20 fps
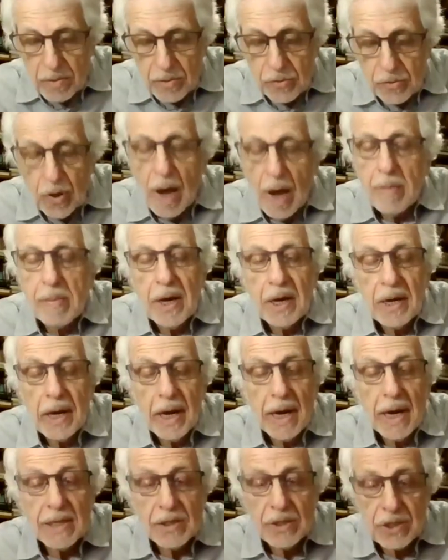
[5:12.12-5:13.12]
trauma
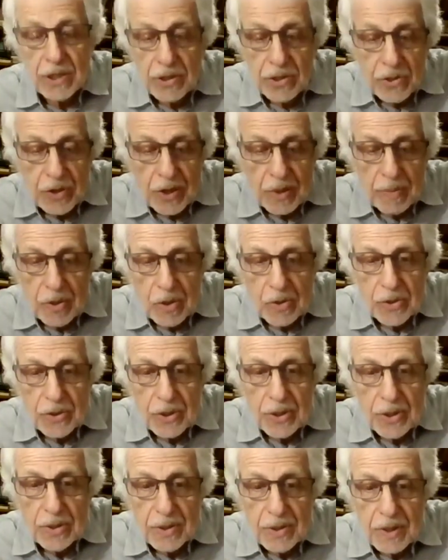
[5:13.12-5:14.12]
has
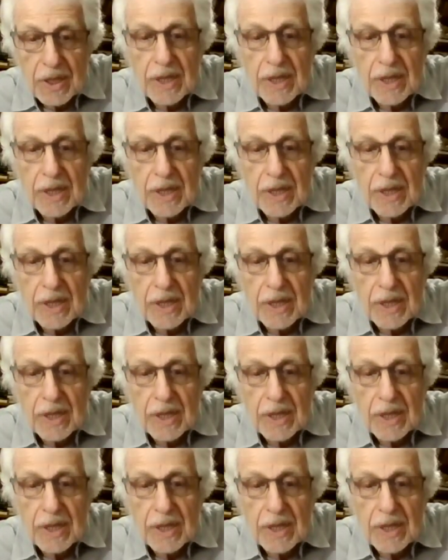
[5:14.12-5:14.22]
contributed.